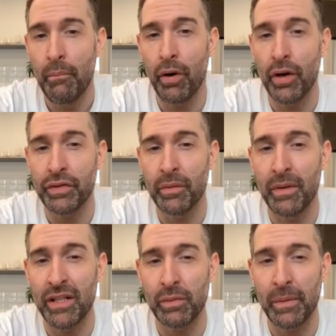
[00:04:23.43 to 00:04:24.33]
Parts,
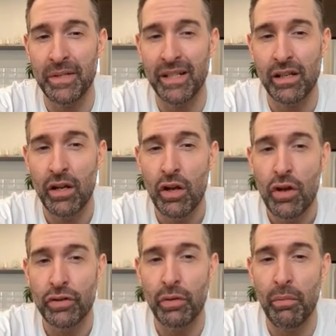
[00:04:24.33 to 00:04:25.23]
rebate, sweepstakes.
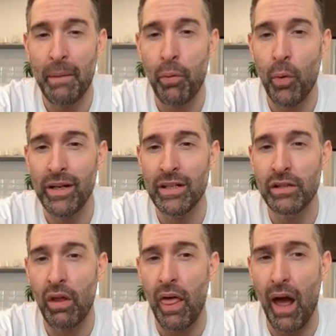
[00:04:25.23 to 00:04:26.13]
So my point
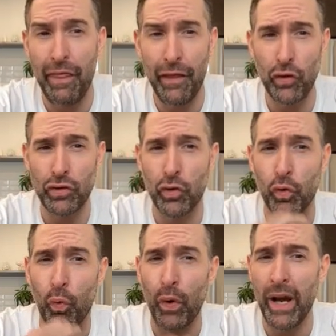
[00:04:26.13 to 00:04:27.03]
is, I think there's a
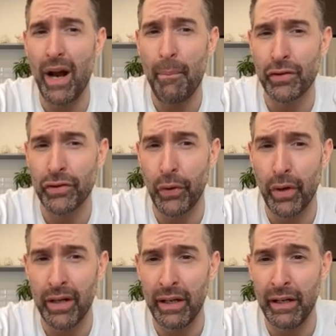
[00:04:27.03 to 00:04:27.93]
great
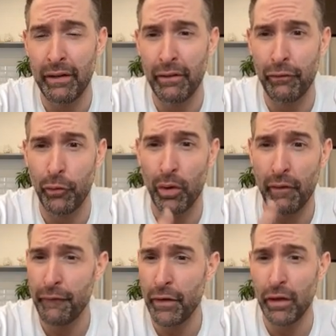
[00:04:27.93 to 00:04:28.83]
opportunity for an
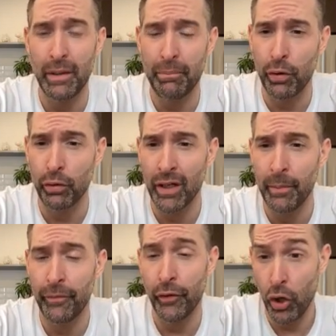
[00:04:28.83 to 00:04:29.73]
affiliate
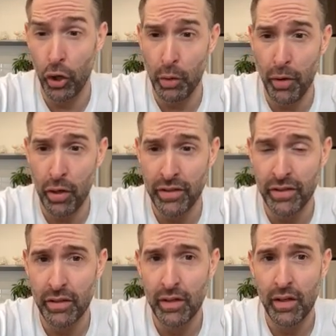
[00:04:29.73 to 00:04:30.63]
program for auto
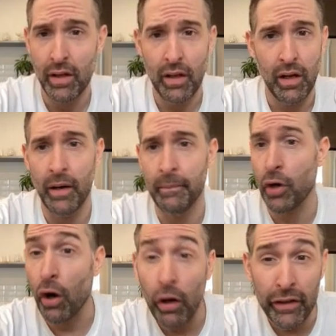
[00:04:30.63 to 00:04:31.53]
parts,
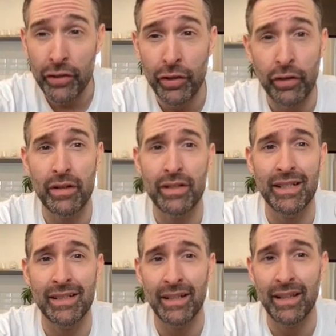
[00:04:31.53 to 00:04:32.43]
car insurance,
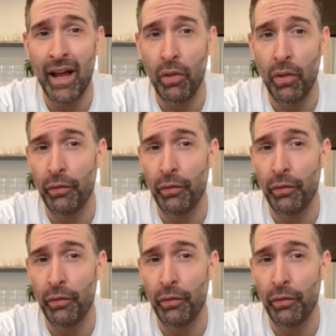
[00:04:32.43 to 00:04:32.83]
things like that. The